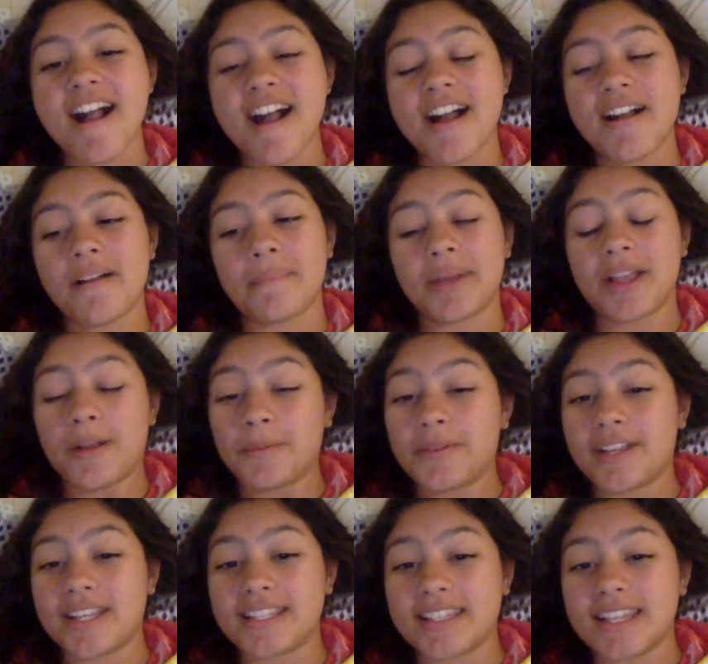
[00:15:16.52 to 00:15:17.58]
I hope you
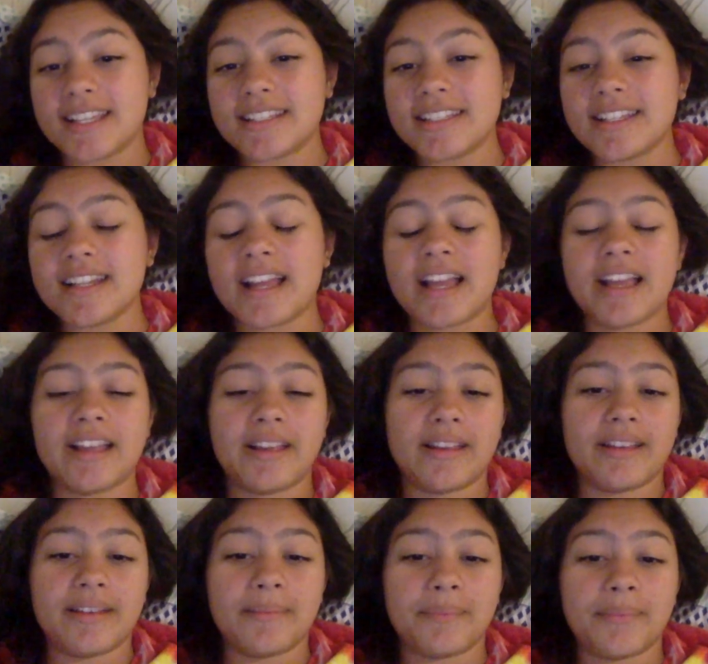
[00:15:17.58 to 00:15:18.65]
guys liked it.
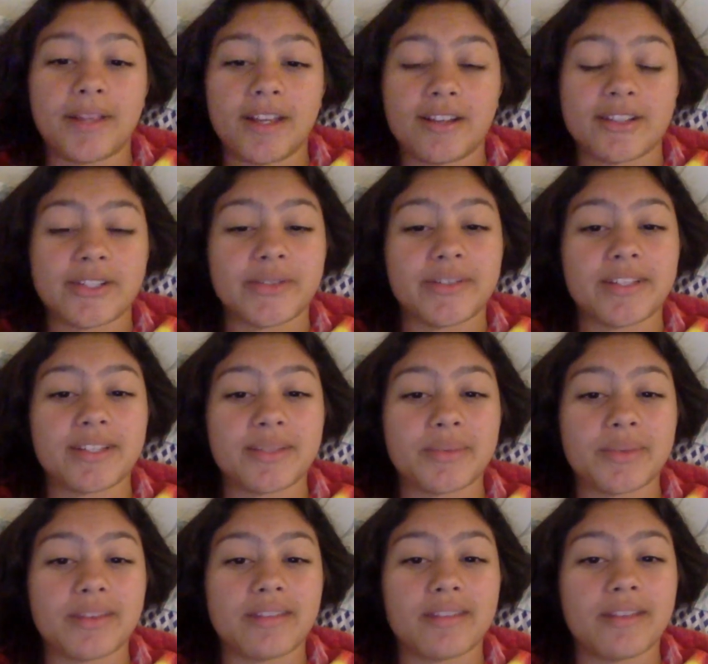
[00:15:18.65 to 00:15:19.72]
I plan on doing this
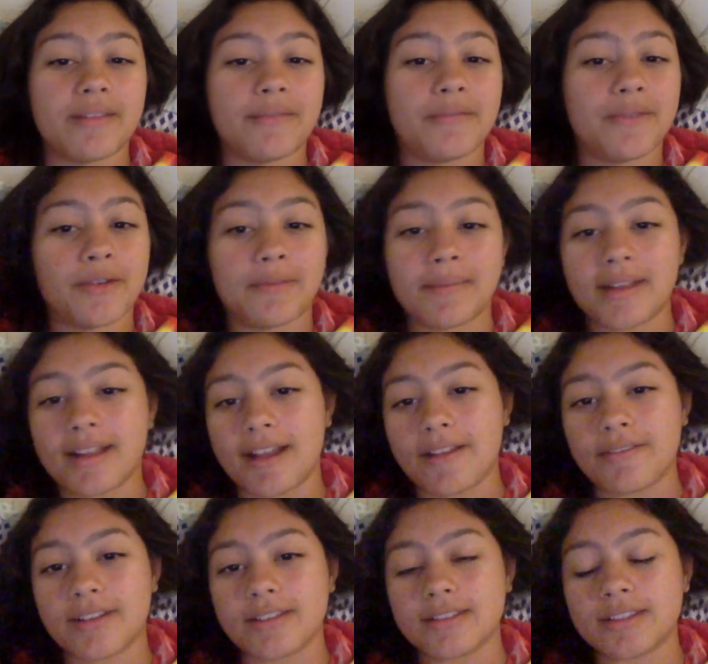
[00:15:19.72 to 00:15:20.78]
with a few of my guy
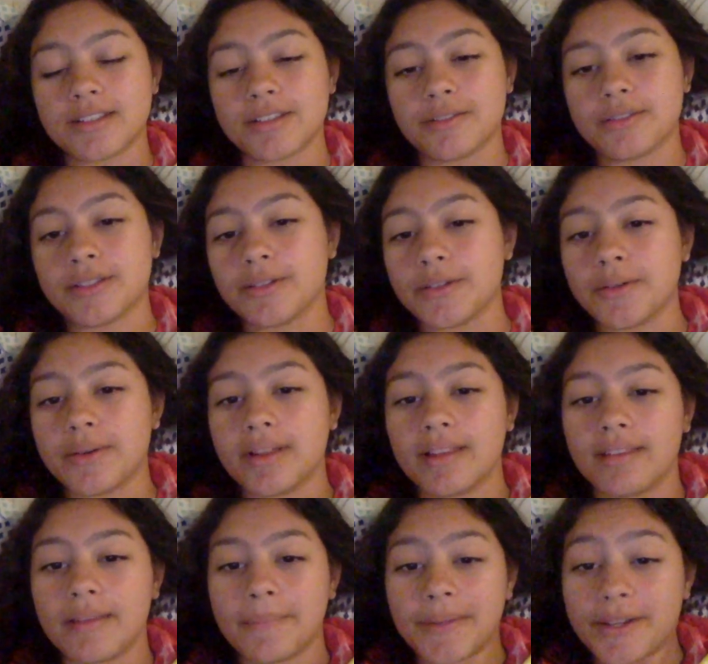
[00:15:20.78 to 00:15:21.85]
friends too, so
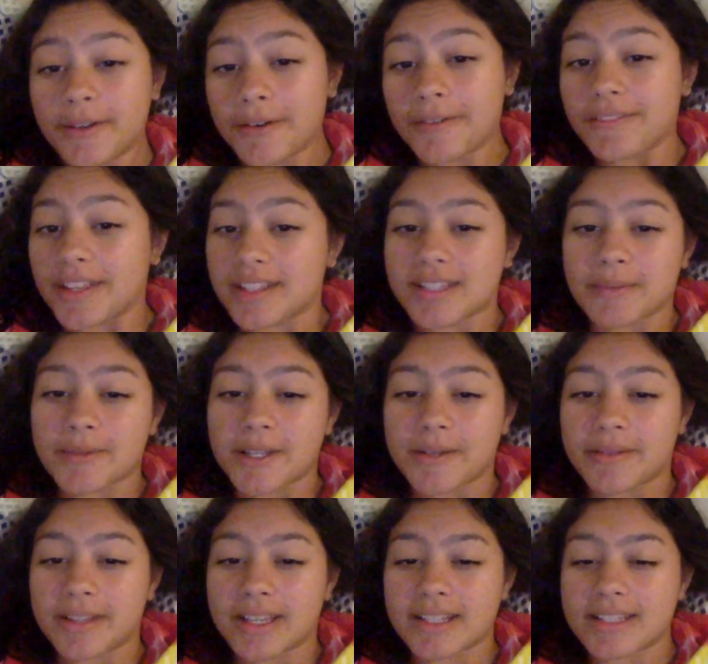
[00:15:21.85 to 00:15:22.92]
let me know if that's something
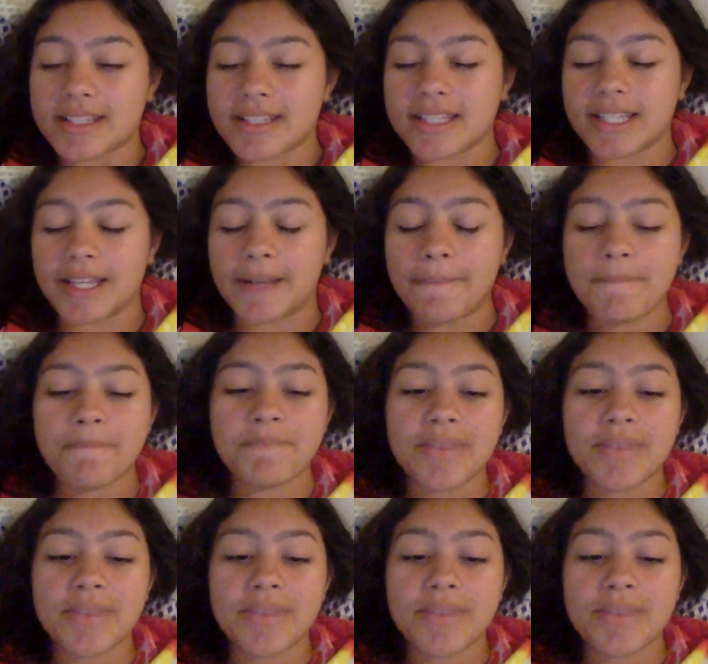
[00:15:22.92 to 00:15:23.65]
you would like to see.